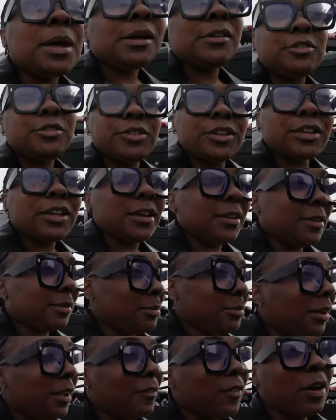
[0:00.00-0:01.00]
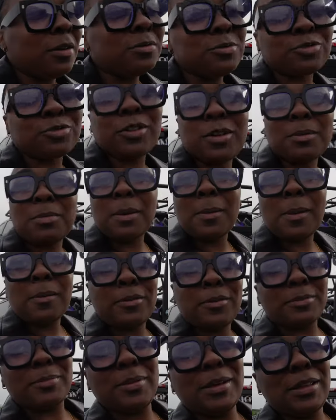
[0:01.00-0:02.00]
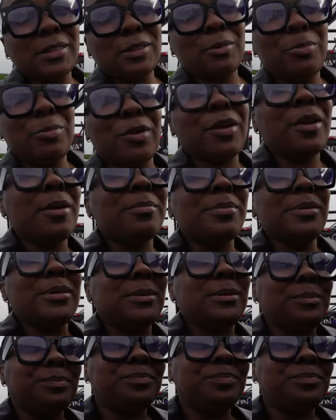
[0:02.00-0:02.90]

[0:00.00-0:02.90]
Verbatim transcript: not drinking. If I was drinking, babe, I would have been at the bar, but